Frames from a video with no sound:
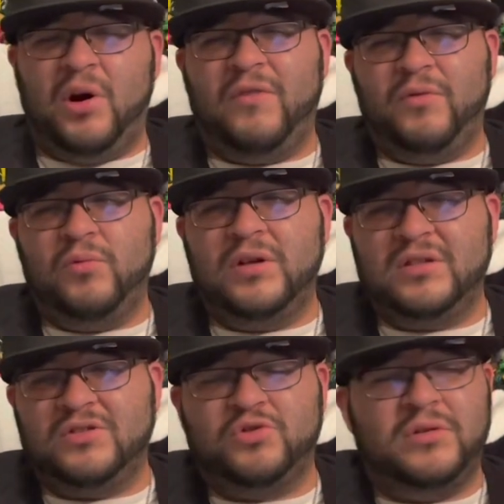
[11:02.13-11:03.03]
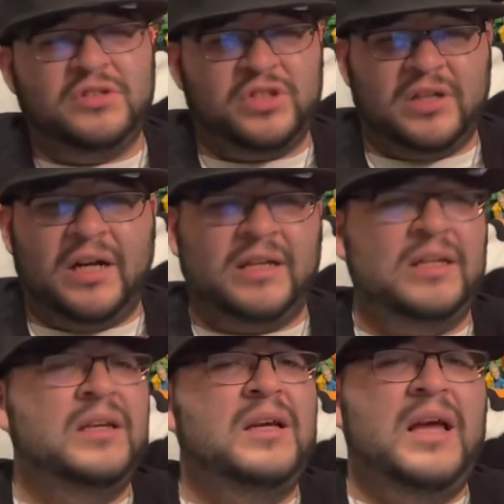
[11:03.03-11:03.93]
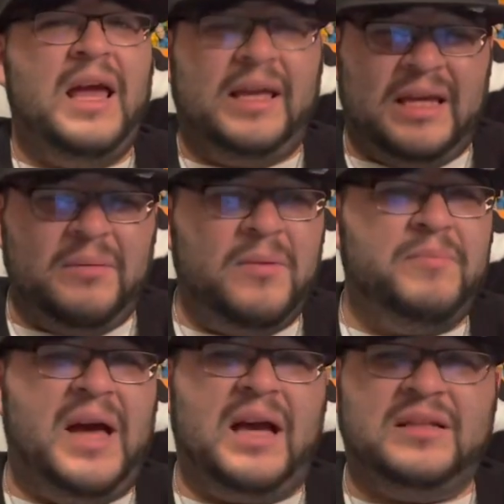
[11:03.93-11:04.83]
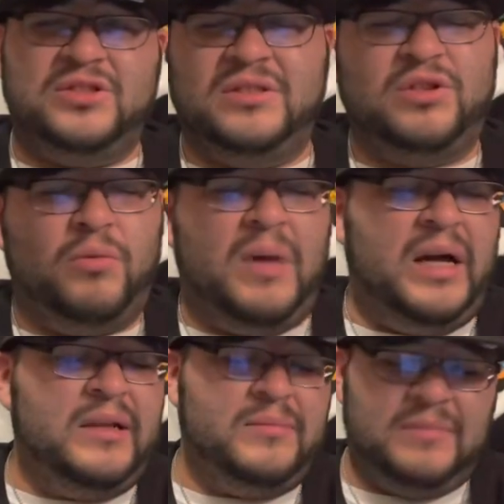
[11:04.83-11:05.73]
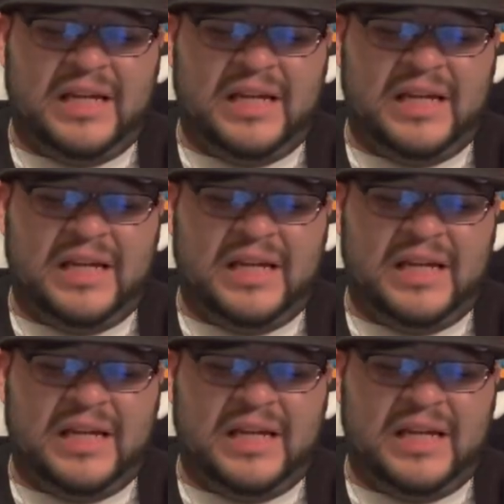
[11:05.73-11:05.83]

All For One controlling Shigaraki and get him back to his whole body.